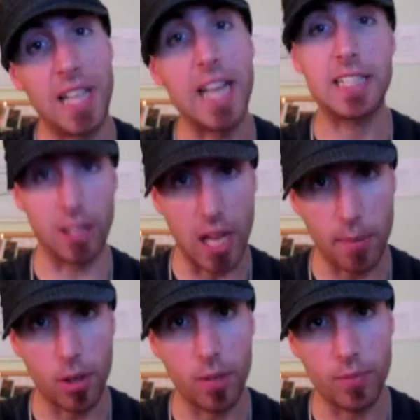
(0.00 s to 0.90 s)
got
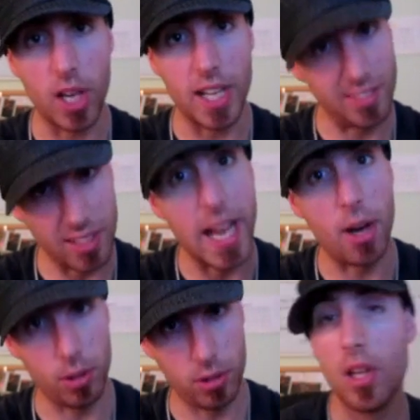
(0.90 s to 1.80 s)
glamour, uh, it's a
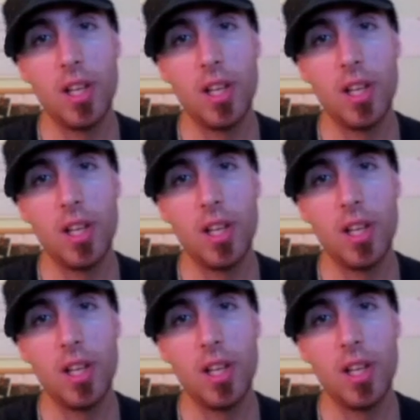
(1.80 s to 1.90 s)
noun.